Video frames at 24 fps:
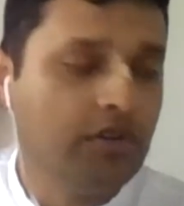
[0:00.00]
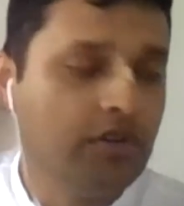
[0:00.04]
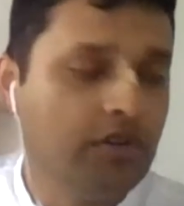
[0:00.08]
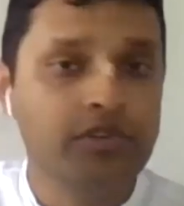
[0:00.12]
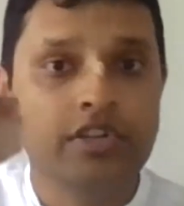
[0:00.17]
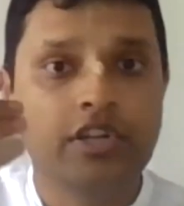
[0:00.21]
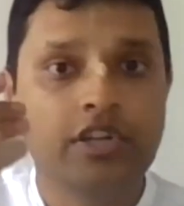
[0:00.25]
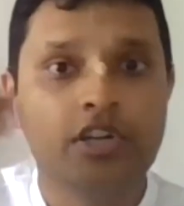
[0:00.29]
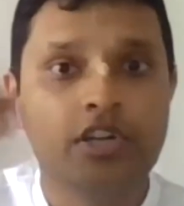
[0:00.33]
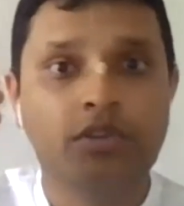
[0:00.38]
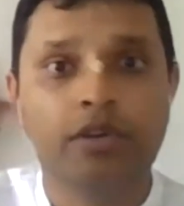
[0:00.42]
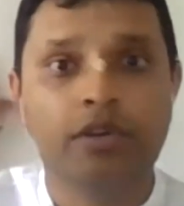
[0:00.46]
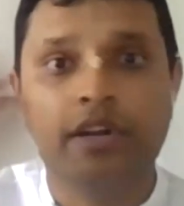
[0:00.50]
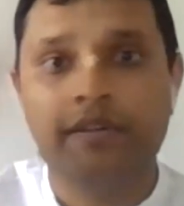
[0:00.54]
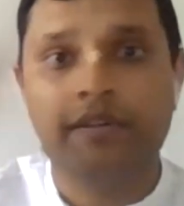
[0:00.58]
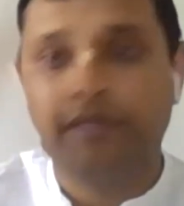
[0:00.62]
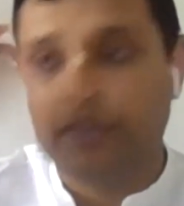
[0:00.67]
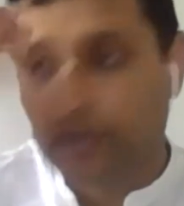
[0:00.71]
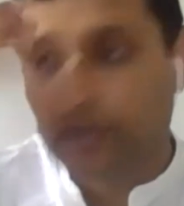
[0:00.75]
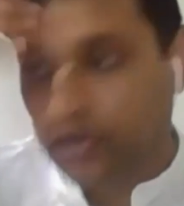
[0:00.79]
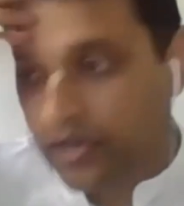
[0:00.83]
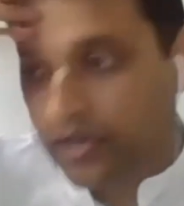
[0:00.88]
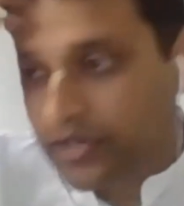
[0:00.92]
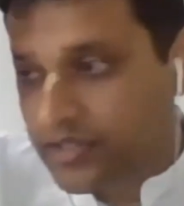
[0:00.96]
oh no, I
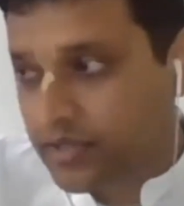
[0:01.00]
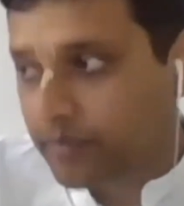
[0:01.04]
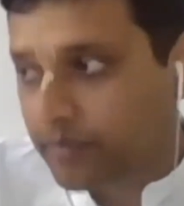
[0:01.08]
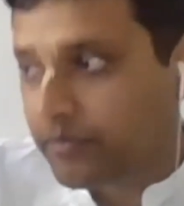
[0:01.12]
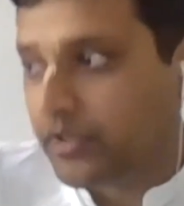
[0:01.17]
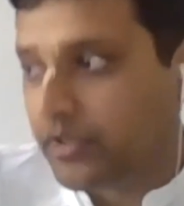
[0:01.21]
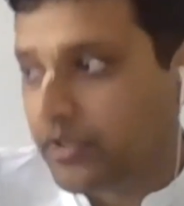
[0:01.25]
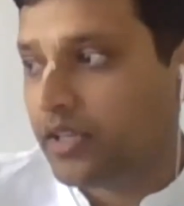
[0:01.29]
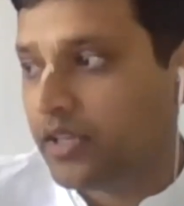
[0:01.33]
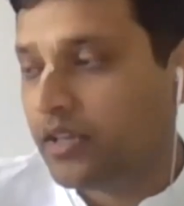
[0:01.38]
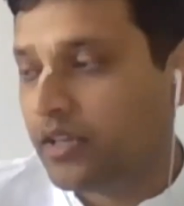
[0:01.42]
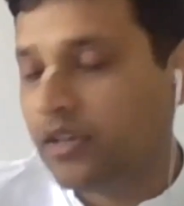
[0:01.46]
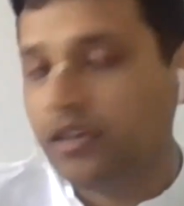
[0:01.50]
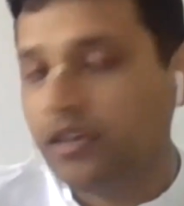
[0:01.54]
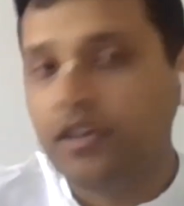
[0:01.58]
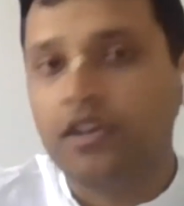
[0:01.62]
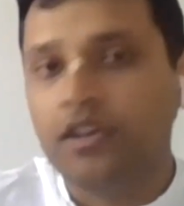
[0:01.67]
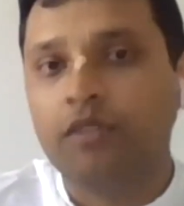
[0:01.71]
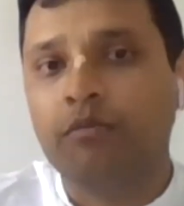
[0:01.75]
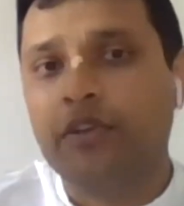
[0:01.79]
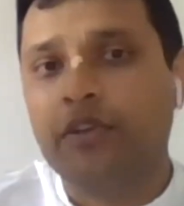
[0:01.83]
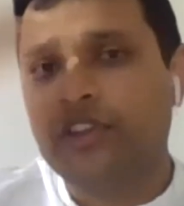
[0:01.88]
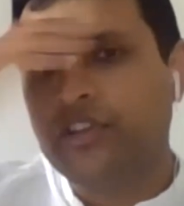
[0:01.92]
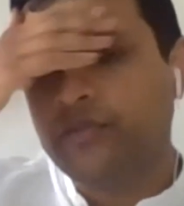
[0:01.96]
forgot something.
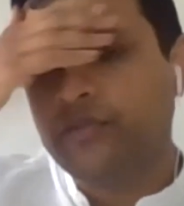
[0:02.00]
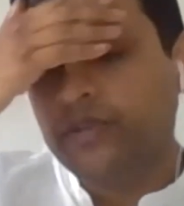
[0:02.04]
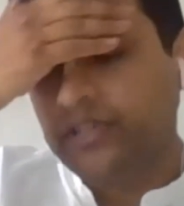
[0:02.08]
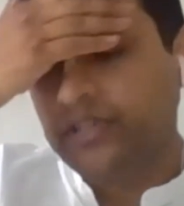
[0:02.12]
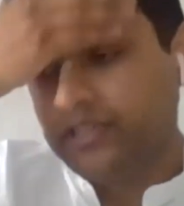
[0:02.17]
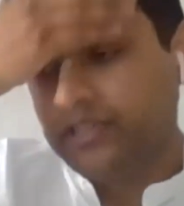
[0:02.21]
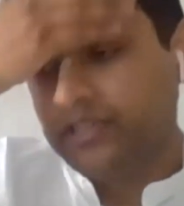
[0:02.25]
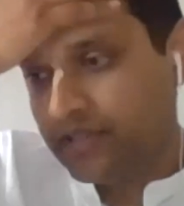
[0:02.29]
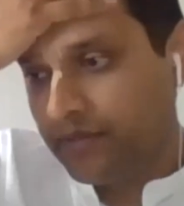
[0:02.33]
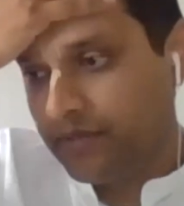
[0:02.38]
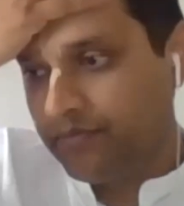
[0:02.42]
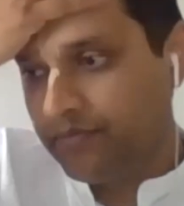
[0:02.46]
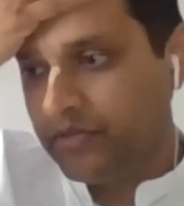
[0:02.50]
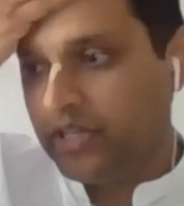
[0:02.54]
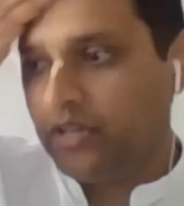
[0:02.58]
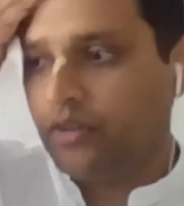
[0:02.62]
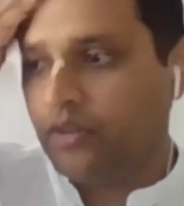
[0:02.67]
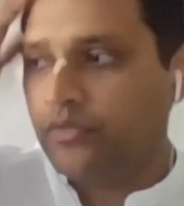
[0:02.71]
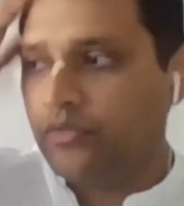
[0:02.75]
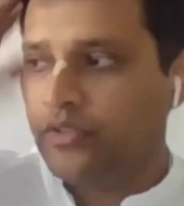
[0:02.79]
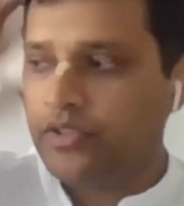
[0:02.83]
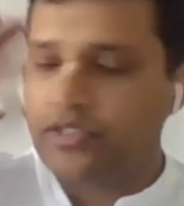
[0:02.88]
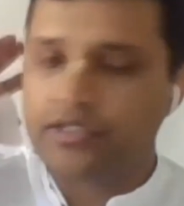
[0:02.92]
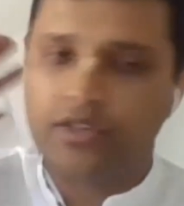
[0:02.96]
Whether it's something
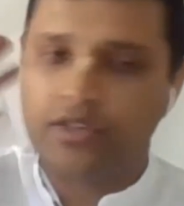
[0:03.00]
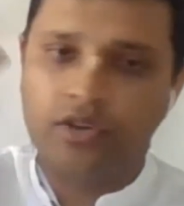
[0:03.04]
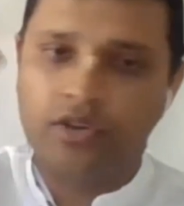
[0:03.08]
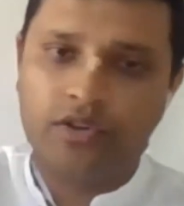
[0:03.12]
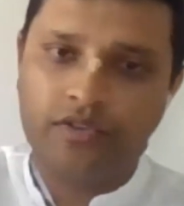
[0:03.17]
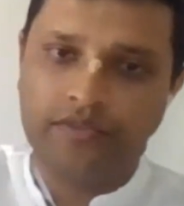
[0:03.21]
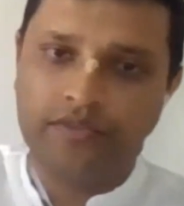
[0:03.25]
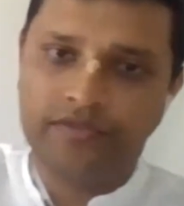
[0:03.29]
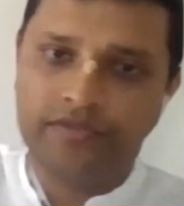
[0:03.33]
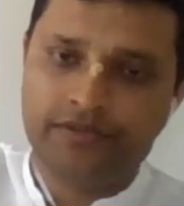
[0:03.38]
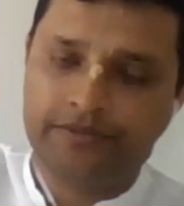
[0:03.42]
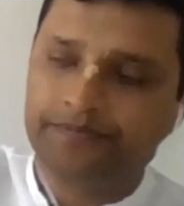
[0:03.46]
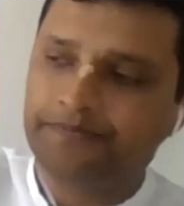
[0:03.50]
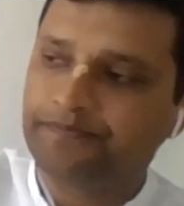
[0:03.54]
on the stove,